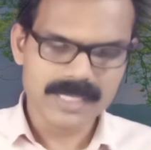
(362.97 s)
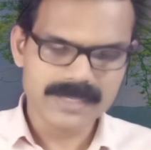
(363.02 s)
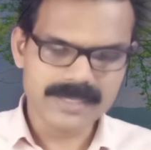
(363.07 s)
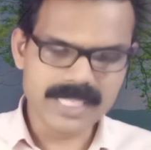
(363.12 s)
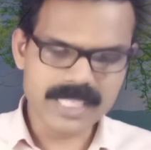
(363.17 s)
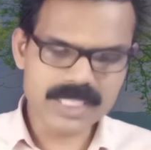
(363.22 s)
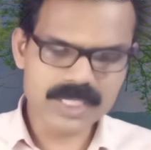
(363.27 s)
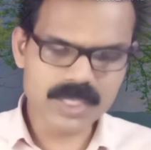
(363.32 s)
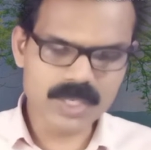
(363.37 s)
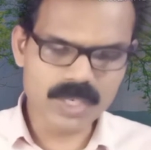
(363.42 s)

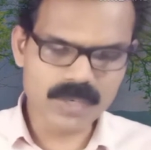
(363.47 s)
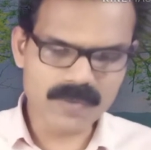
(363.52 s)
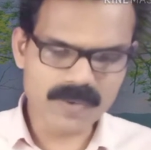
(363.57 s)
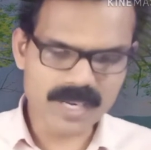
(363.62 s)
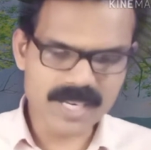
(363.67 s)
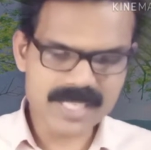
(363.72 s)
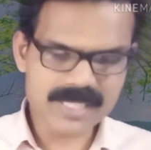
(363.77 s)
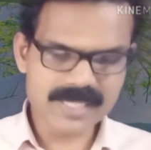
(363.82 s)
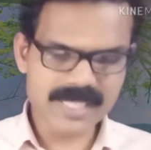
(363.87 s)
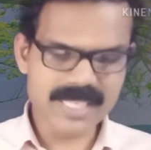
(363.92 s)
This
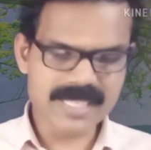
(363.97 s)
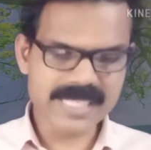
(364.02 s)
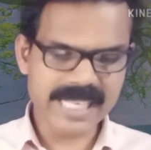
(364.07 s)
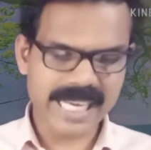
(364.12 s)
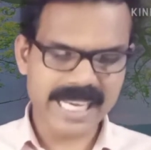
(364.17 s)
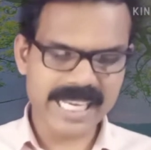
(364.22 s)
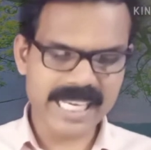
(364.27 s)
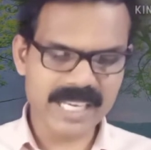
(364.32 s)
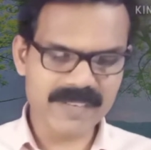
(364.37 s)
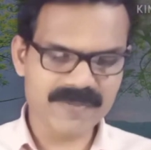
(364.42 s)
universe is
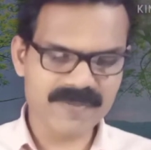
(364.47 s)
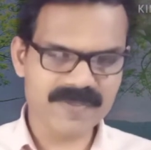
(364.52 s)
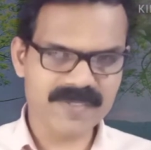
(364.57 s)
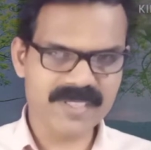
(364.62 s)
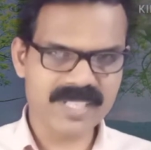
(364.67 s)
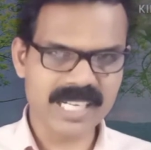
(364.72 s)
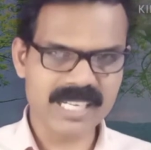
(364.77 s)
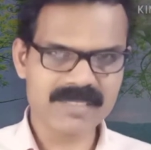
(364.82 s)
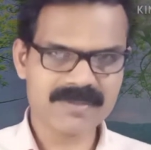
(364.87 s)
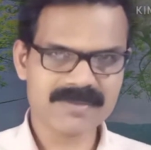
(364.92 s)
a
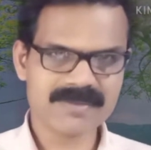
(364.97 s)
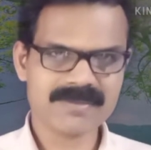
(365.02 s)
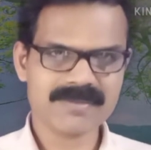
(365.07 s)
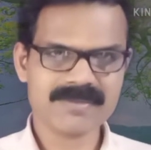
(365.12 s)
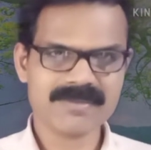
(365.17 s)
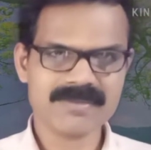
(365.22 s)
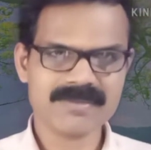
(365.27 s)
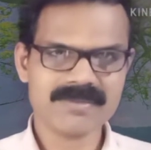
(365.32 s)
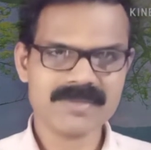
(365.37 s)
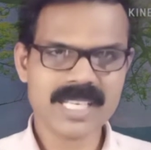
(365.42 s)
gift.
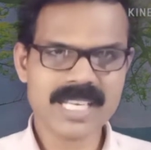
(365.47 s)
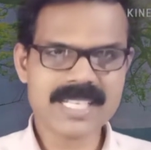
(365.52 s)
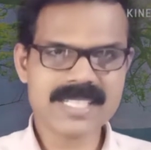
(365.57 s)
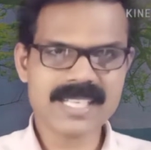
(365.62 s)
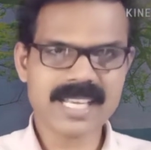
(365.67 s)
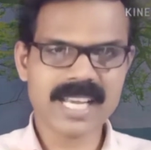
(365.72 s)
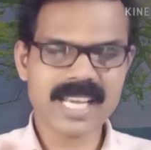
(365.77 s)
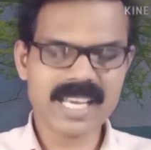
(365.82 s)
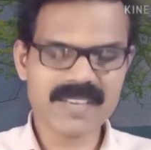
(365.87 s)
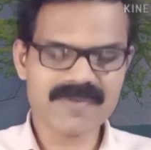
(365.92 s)
It's
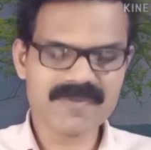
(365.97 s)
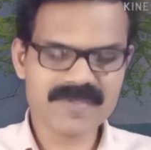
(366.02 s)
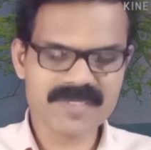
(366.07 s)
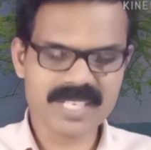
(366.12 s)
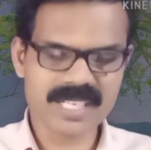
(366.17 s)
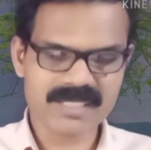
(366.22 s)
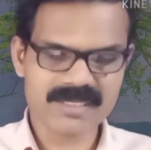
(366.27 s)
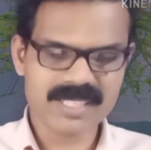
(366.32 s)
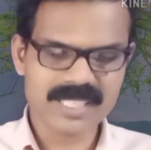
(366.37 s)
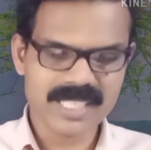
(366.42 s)
a
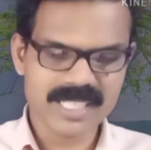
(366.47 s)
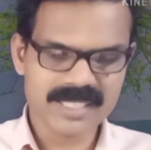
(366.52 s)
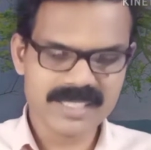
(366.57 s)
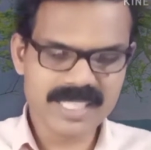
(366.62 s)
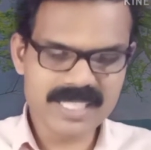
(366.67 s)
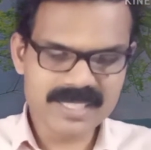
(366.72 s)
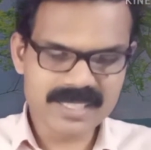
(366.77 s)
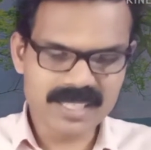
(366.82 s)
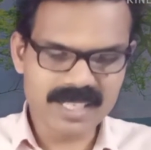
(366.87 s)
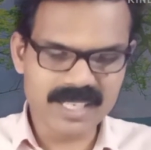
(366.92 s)
gift.
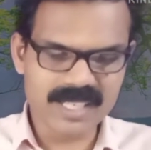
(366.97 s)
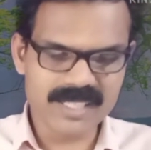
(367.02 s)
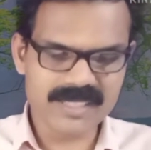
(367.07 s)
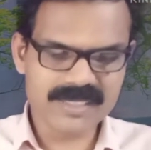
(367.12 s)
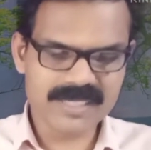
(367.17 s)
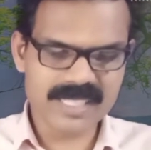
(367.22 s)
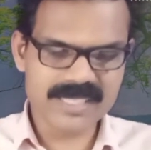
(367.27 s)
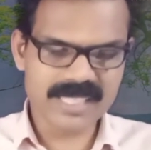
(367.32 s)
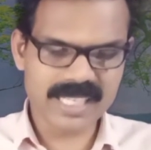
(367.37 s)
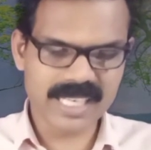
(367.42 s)
This
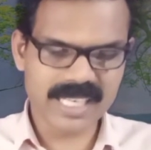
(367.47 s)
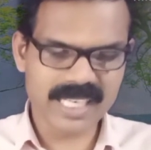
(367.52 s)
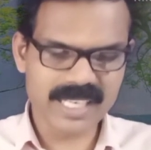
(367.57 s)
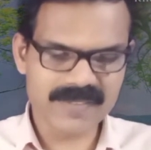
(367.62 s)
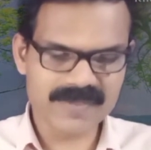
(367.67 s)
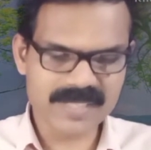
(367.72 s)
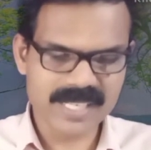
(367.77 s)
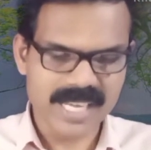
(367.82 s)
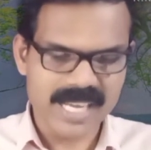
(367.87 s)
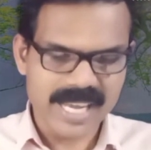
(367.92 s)
earth is a
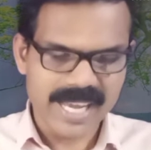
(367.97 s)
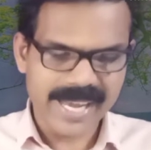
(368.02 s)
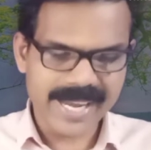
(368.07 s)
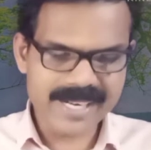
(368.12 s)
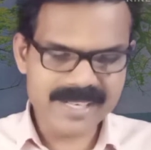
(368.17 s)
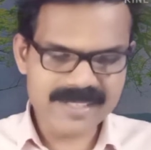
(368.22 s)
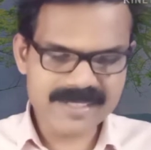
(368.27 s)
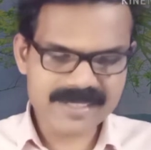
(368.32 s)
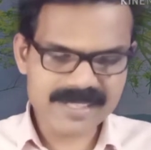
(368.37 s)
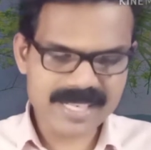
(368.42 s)
gift
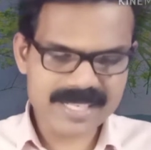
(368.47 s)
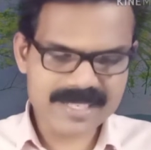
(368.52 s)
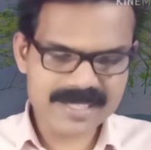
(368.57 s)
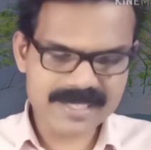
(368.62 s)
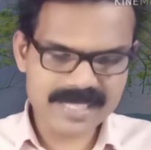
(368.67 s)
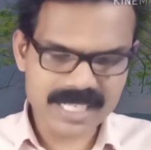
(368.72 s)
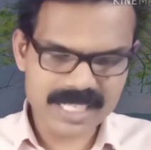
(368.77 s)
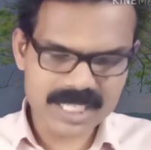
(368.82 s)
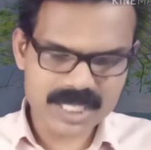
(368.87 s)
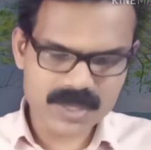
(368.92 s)

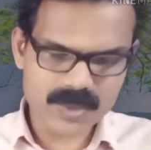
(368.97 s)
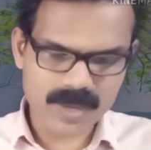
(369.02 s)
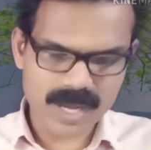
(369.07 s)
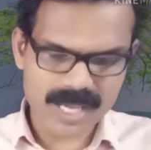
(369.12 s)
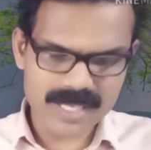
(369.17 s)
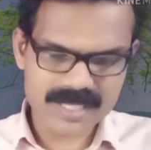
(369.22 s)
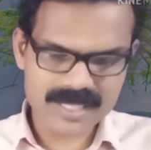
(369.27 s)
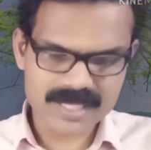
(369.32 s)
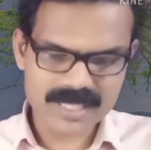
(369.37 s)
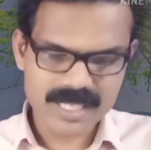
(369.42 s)
entrusted to
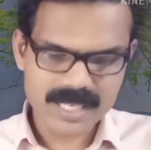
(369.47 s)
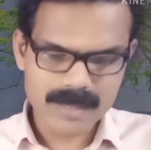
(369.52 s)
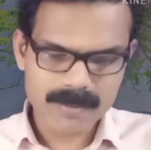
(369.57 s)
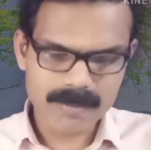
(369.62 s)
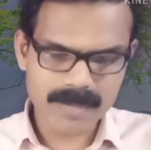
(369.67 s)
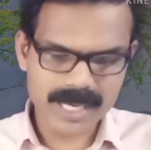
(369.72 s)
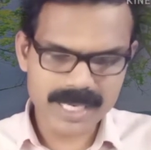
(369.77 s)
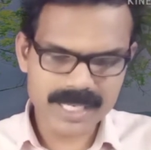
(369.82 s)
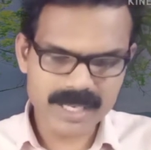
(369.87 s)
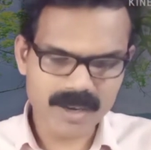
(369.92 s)
us
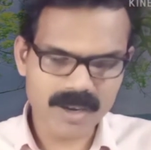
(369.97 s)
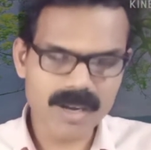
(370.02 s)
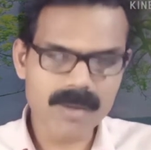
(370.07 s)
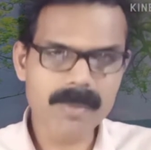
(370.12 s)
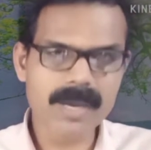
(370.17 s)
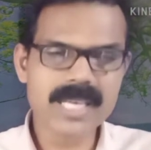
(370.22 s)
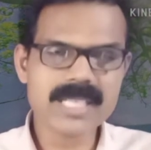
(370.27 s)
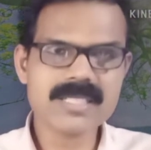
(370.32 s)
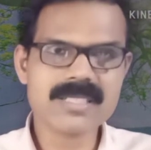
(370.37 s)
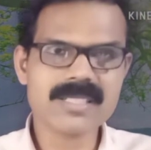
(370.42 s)
by
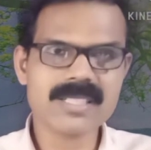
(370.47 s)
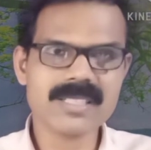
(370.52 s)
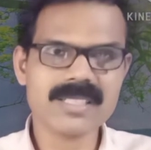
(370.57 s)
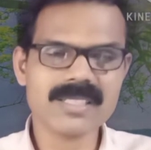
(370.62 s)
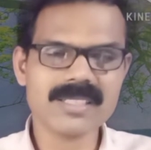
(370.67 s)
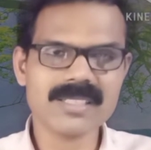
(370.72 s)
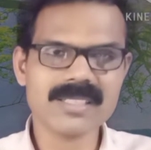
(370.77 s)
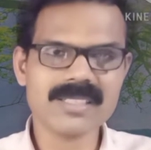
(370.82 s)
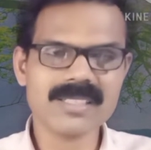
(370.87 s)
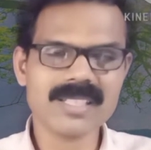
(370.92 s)

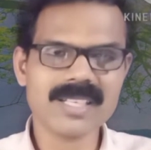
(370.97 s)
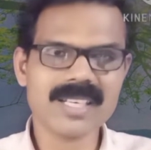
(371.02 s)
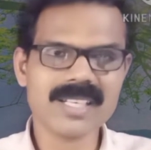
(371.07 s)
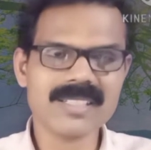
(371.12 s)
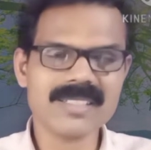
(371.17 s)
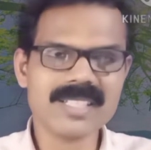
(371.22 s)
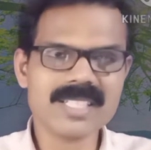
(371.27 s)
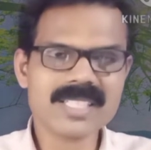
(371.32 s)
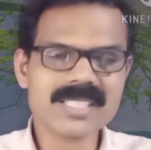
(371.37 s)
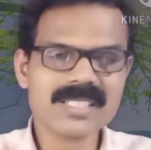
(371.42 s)
Almighty,
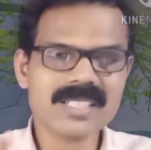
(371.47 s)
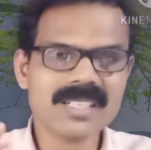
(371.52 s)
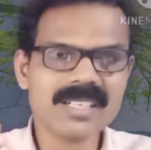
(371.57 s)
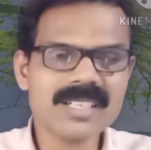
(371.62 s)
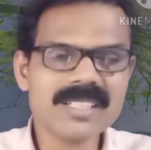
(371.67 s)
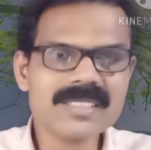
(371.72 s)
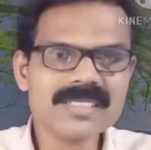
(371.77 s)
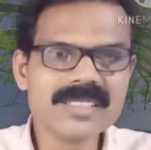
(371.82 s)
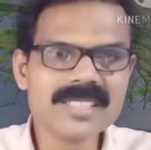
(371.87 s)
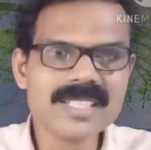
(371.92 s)
and this
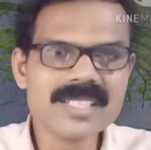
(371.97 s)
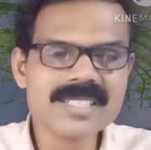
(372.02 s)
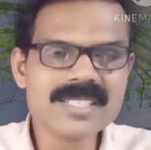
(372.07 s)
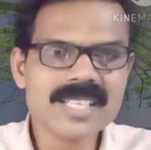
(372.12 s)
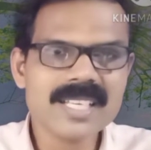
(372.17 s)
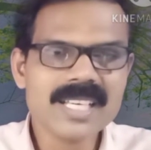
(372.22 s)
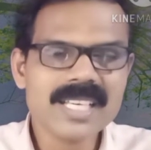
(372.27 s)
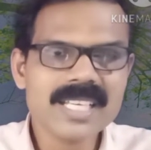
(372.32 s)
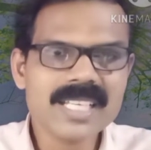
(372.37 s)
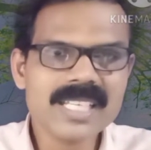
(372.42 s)
earth
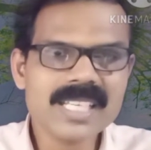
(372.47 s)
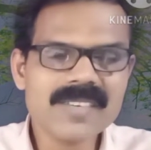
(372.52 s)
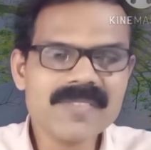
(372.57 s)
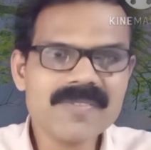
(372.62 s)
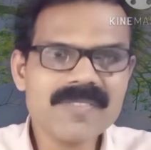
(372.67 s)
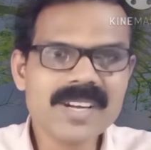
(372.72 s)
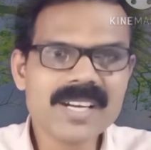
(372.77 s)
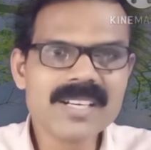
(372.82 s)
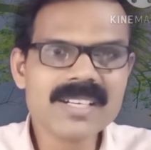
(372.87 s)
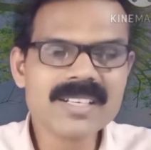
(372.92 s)
is
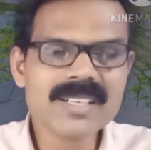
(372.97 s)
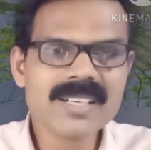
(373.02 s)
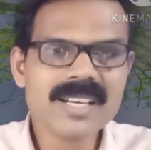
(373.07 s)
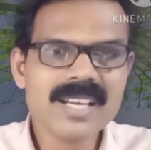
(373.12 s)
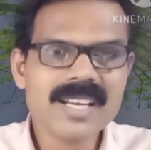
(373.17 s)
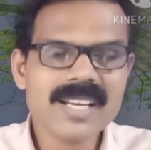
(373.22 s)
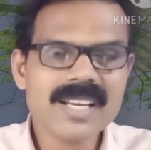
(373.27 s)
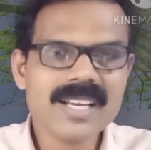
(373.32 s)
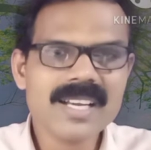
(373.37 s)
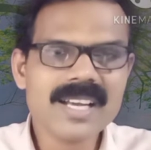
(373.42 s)
given
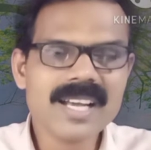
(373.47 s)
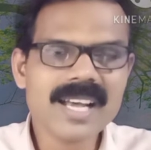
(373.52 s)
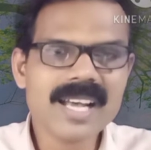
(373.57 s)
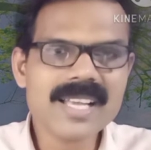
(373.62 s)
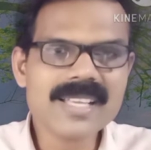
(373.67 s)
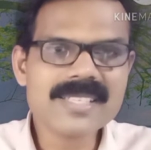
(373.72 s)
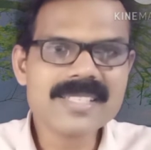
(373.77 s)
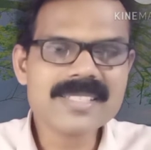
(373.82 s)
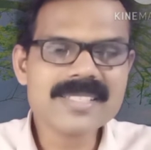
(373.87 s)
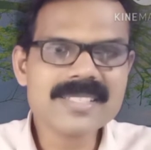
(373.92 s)

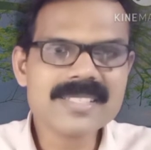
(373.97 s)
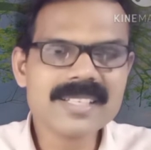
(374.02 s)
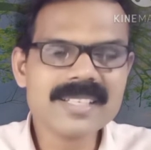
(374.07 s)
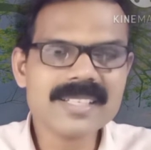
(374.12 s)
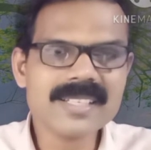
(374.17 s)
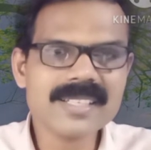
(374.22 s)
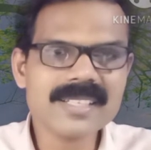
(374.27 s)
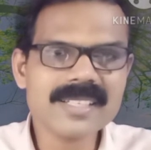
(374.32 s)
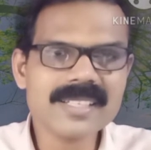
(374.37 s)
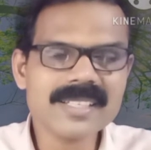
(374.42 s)
as
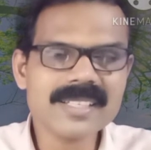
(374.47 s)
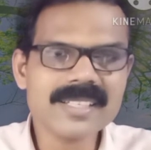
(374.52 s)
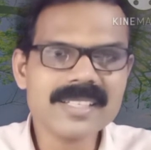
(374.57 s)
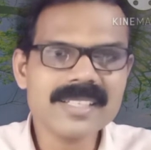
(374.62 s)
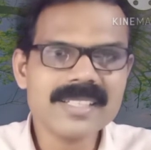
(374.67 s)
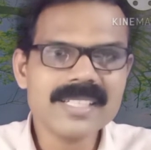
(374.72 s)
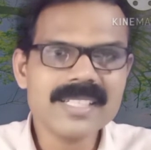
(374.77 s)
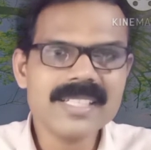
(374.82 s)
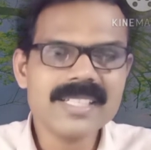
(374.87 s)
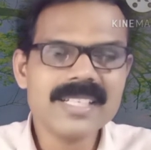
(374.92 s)
a
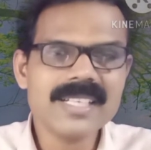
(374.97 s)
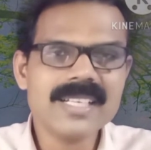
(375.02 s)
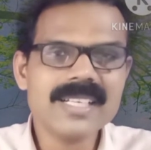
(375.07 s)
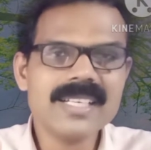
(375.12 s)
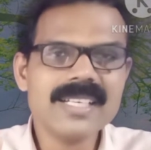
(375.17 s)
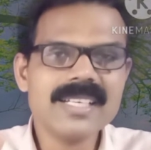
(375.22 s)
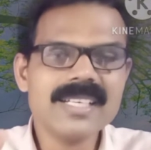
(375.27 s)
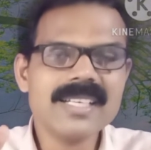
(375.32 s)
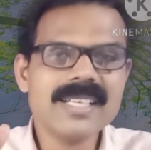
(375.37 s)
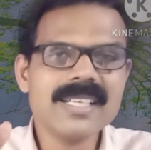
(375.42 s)

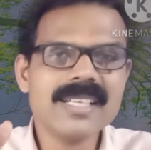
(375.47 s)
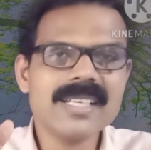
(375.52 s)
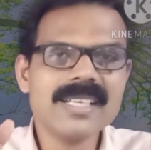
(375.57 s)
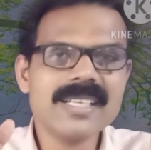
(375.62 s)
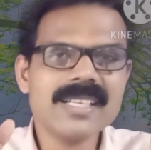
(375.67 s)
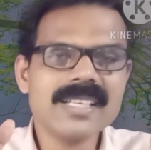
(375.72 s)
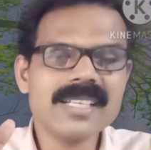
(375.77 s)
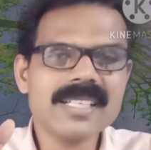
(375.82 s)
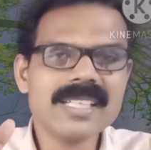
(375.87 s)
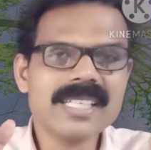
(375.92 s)

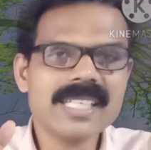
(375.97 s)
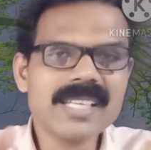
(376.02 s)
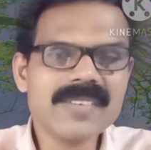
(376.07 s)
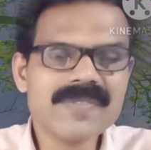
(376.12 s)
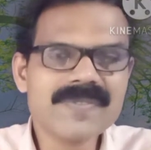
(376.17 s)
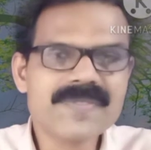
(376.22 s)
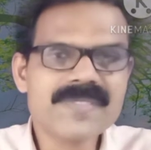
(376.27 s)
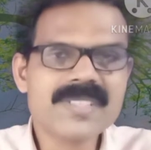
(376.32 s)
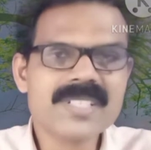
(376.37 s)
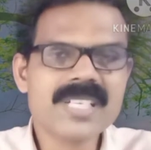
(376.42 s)

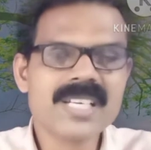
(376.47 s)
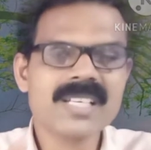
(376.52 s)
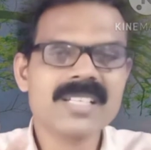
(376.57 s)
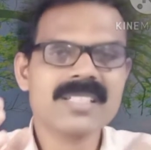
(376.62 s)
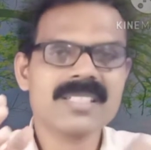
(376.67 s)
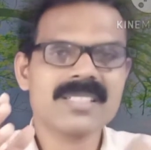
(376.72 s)
gift